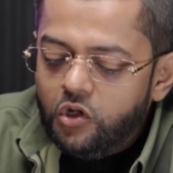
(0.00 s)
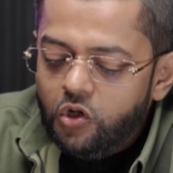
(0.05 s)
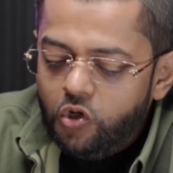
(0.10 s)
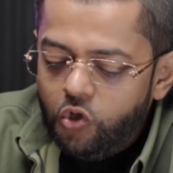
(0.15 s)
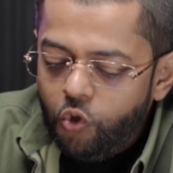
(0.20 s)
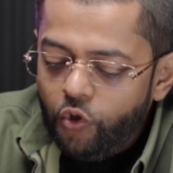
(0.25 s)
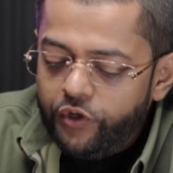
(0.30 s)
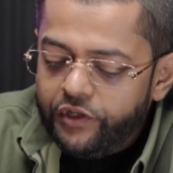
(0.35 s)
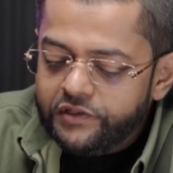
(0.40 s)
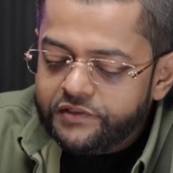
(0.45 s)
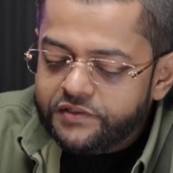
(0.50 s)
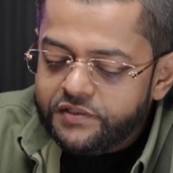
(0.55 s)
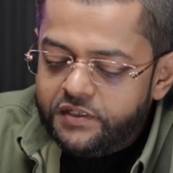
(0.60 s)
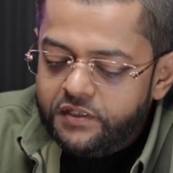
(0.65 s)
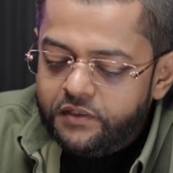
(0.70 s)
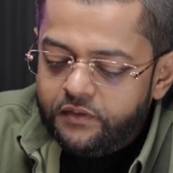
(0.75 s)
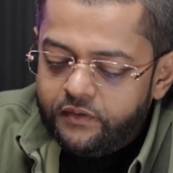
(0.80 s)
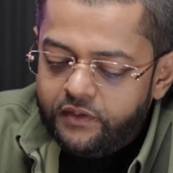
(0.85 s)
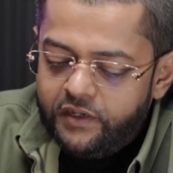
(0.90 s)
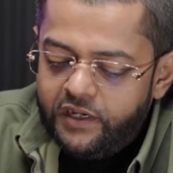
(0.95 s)

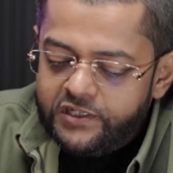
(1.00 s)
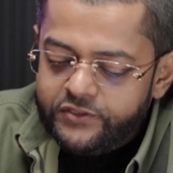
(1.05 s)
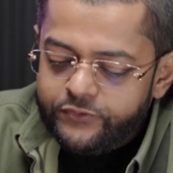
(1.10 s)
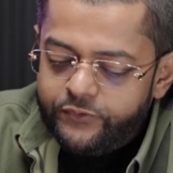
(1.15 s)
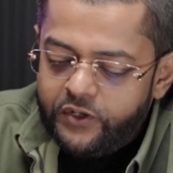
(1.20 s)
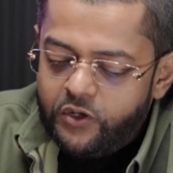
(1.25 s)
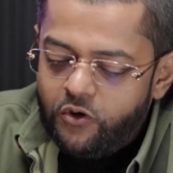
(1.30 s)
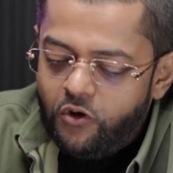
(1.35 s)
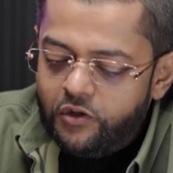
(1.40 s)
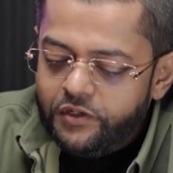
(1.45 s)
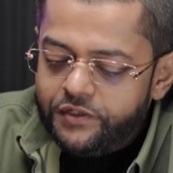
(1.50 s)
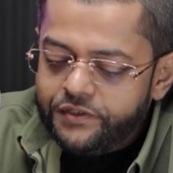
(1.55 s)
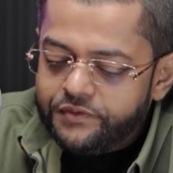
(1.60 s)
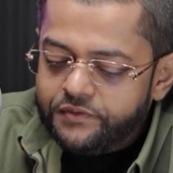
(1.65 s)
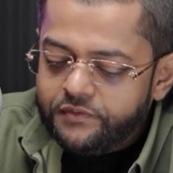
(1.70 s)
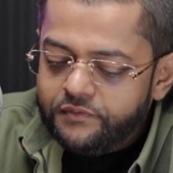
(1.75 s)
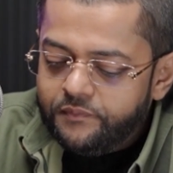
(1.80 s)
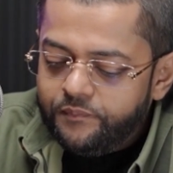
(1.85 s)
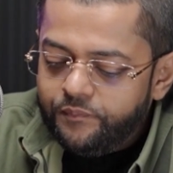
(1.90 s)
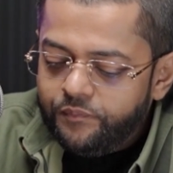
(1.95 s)
Loyalty, as we call
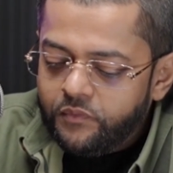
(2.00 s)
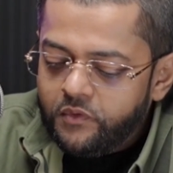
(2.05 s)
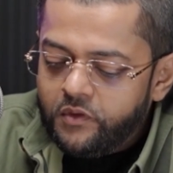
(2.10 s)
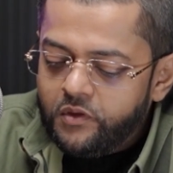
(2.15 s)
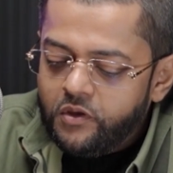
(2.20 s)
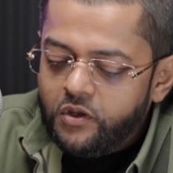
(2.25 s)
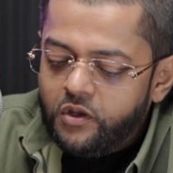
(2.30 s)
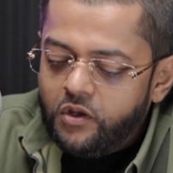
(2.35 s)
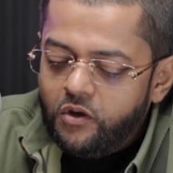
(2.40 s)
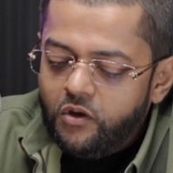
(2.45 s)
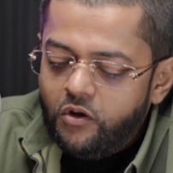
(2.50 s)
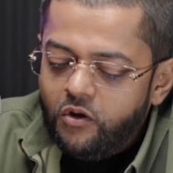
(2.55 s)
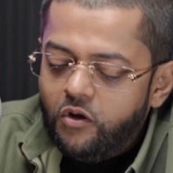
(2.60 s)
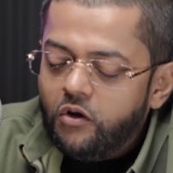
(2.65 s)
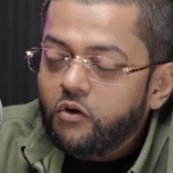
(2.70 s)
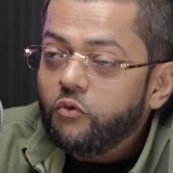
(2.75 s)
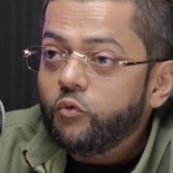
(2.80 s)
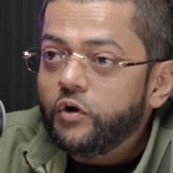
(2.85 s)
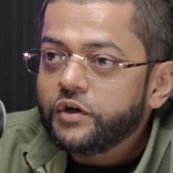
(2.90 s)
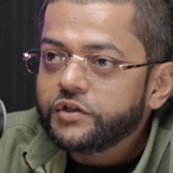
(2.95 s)
it,
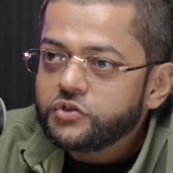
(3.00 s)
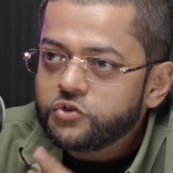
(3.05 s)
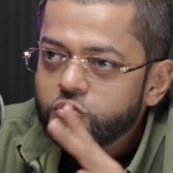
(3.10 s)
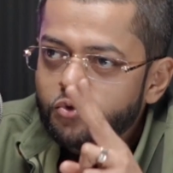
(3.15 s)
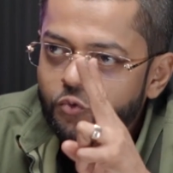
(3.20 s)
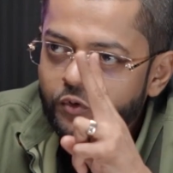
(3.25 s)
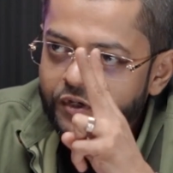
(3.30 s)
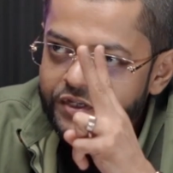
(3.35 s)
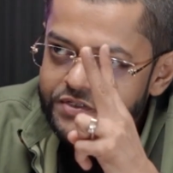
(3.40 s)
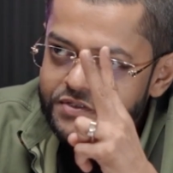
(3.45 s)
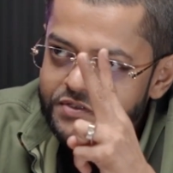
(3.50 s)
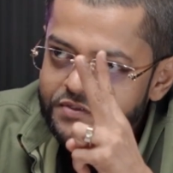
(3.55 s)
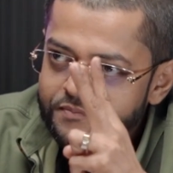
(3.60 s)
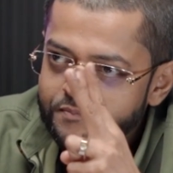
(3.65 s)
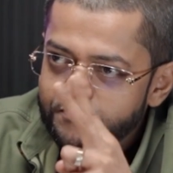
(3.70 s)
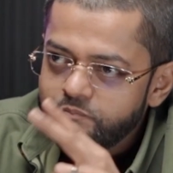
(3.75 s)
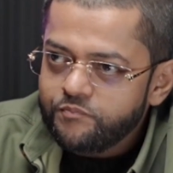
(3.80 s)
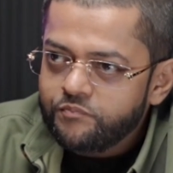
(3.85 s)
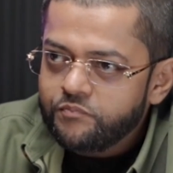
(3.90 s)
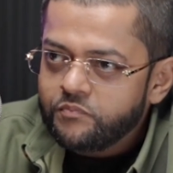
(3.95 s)
works two ways.
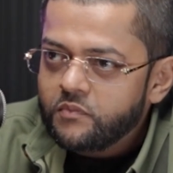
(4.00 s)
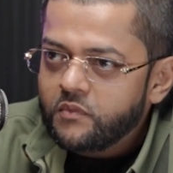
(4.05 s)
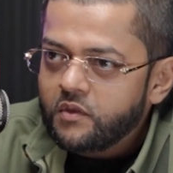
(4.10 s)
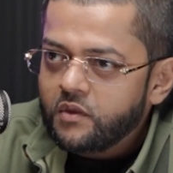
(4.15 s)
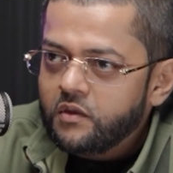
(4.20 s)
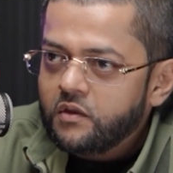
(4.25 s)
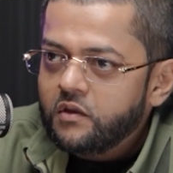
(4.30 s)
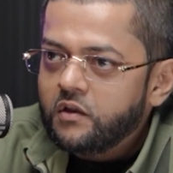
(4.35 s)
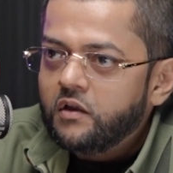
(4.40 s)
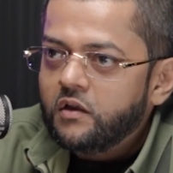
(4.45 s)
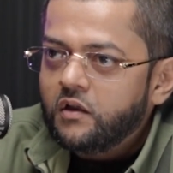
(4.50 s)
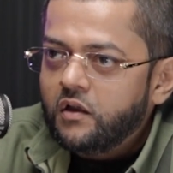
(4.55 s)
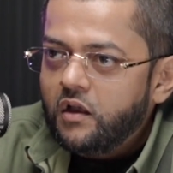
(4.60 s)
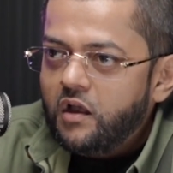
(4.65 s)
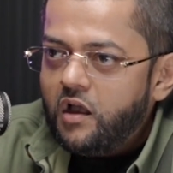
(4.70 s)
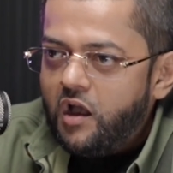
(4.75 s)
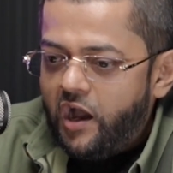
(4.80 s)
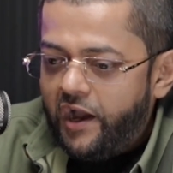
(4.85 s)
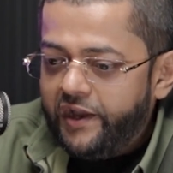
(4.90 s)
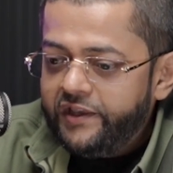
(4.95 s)

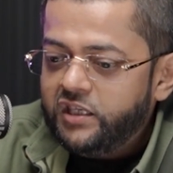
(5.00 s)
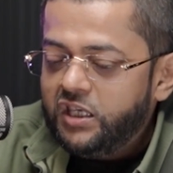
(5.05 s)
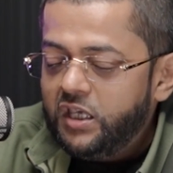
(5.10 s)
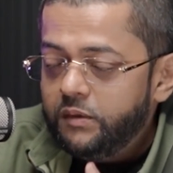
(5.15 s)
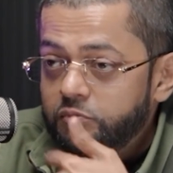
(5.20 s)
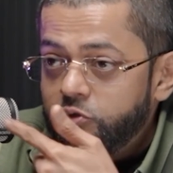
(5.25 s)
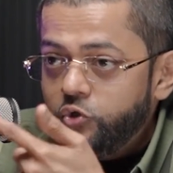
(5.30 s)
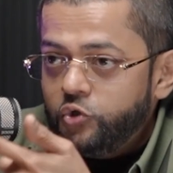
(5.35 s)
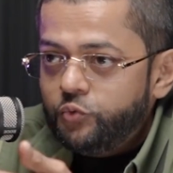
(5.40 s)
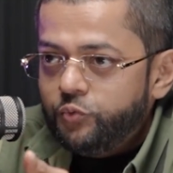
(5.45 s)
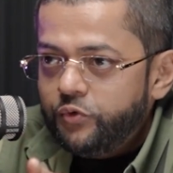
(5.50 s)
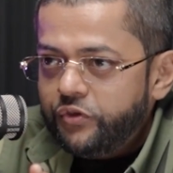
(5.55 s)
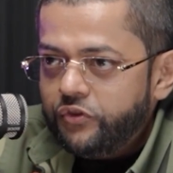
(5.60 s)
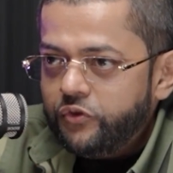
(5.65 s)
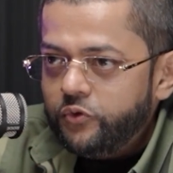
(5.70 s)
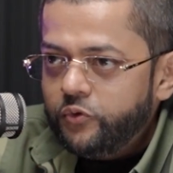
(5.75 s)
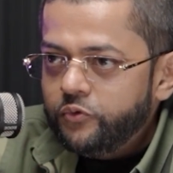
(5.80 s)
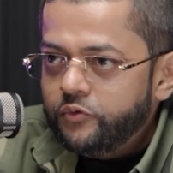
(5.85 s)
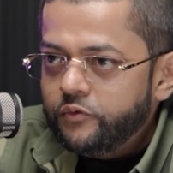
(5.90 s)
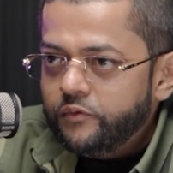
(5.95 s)
I keep good with
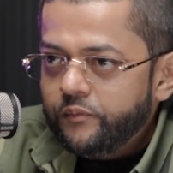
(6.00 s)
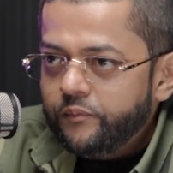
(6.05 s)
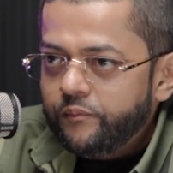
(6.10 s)
you,